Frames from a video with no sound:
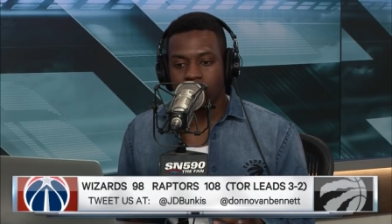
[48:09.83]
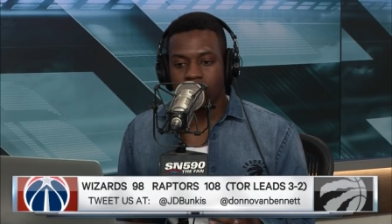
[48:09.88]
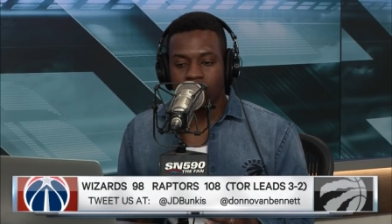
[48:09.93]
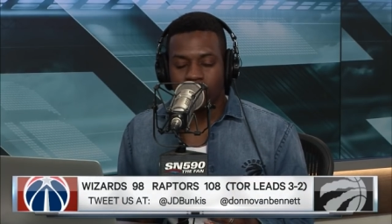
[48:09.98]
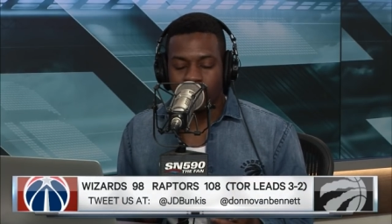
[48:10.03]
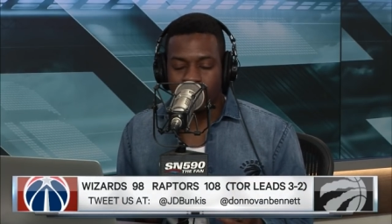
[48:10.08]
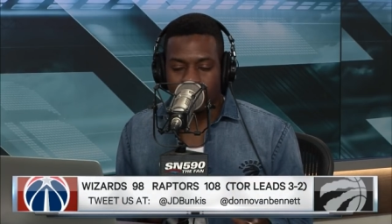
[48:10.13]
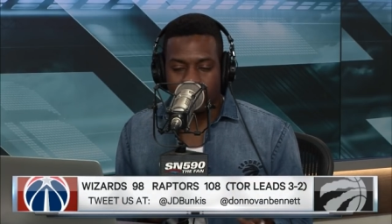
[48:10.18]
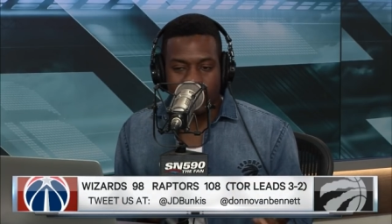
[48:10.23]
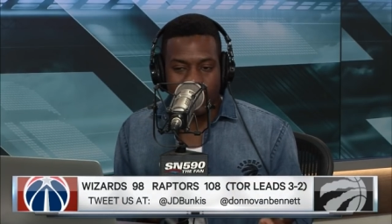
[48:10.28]

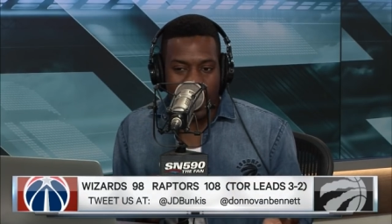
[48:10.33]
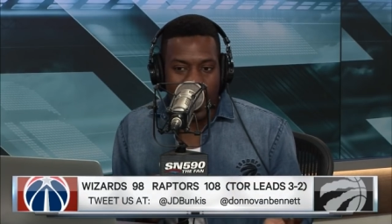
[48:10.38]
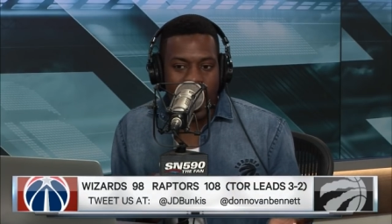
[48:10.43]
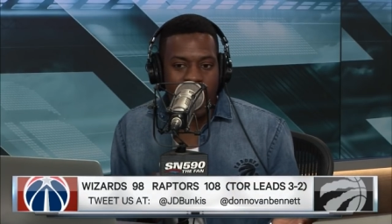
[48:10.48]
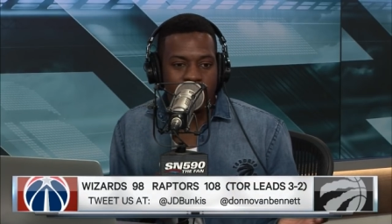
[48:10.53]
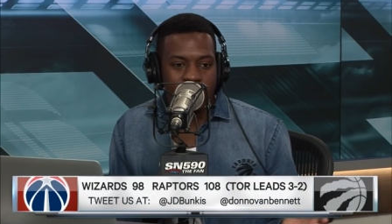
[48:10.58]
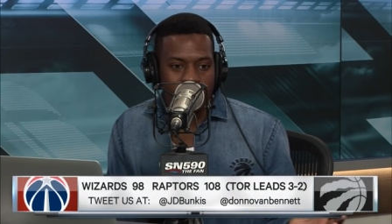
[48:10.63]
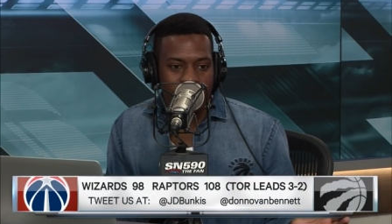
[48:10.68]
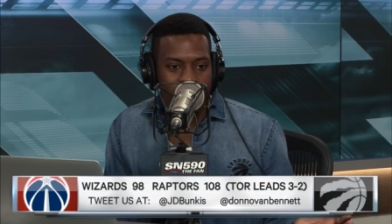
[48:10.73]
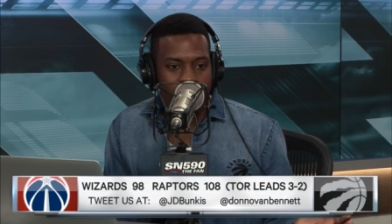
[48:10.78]
almost the
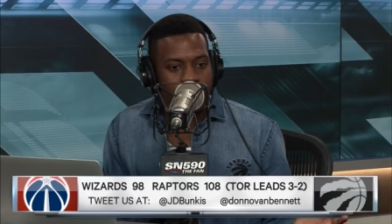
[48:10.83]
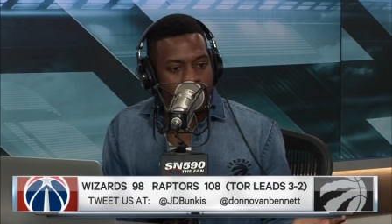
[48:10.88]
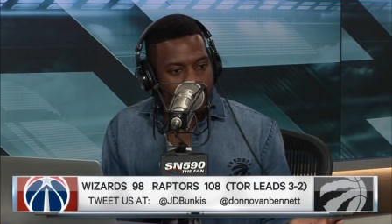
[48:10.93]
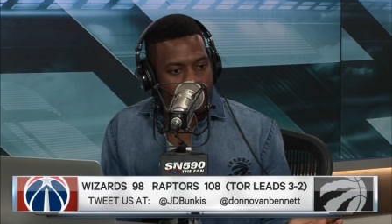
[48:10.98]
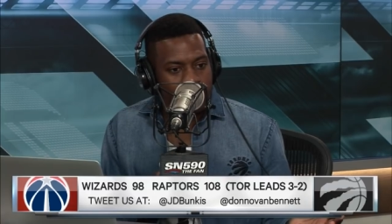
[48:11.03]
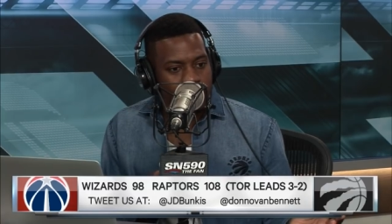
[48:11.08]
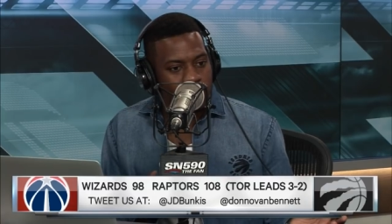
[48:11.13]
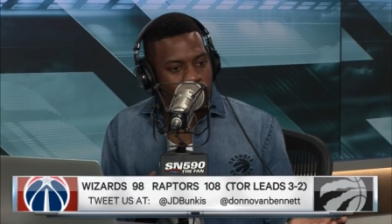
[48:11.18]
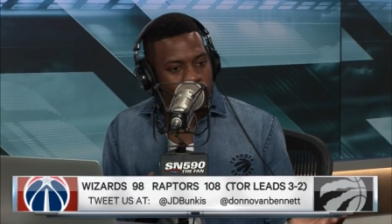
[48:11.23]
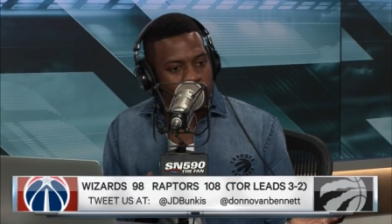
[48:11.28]
aggregate if
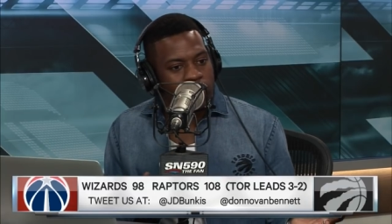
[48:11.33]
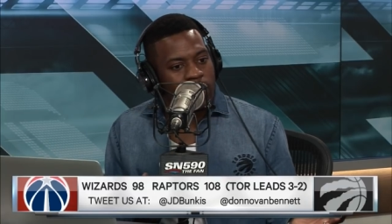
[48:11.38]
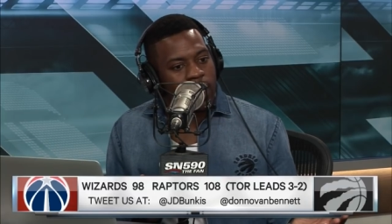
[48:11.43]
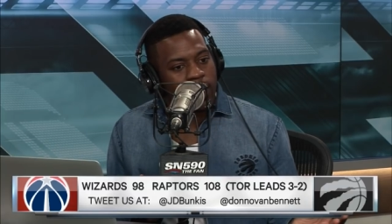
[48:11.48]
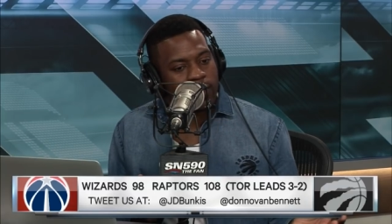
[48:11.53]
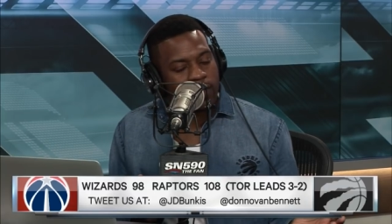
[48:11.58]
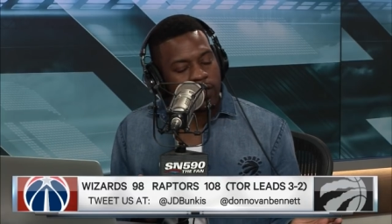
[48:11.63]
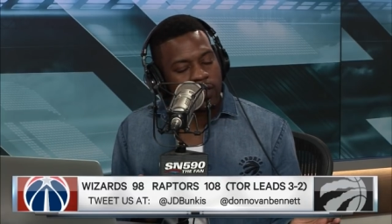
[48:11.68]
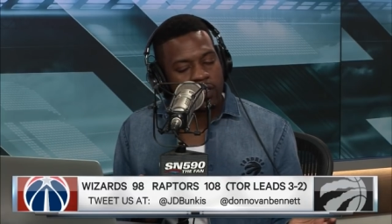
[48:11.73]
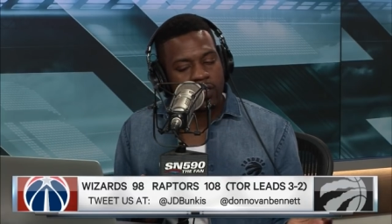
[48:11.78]
this was
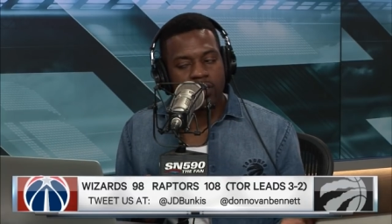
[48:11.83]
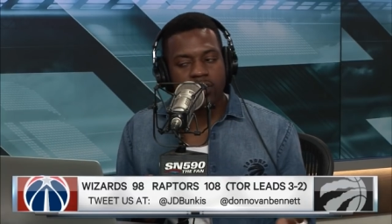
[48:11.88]
soccer.